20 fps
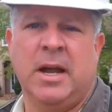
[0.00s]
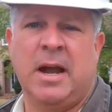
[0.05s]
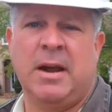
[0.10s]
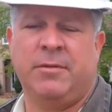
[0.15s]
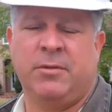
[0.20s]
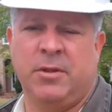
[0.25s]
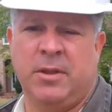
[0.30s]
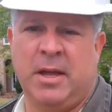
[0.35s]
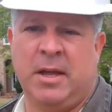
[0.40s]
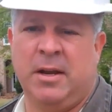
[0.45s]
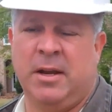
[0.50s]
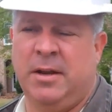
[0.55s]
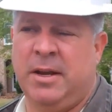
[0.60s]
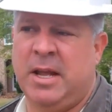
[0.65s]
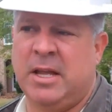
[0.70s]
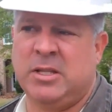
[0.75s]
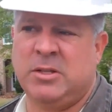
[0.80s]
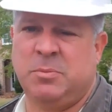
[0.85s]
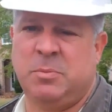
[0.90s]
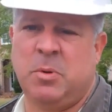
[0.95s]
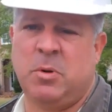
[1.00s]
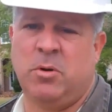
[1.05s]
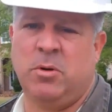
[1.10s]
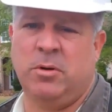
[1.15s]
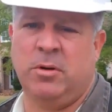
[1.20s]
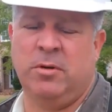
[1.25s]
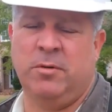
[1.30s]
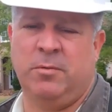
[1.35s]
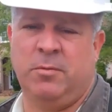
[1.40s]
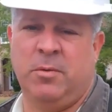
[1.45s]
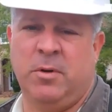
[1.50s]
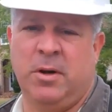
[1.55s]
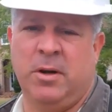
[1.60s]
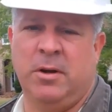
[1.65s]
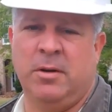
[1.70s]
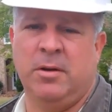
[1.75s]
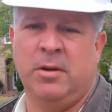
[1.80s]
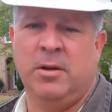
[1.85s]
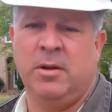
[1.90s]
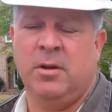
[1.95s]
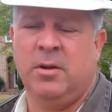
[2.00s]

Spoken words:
after that, and that's part of what